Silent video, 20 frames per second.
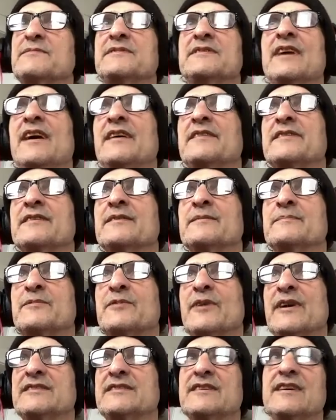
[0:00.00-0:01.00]
not the
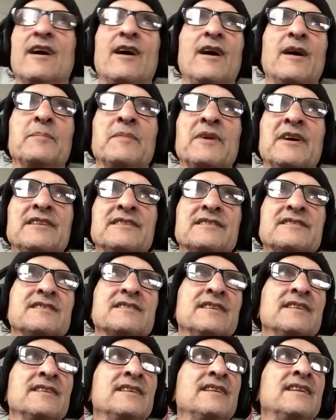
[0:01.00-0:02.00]
crazy hot months.
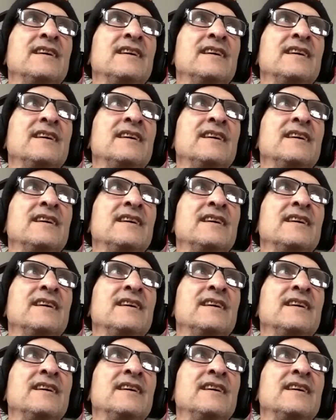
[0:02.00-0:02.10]
And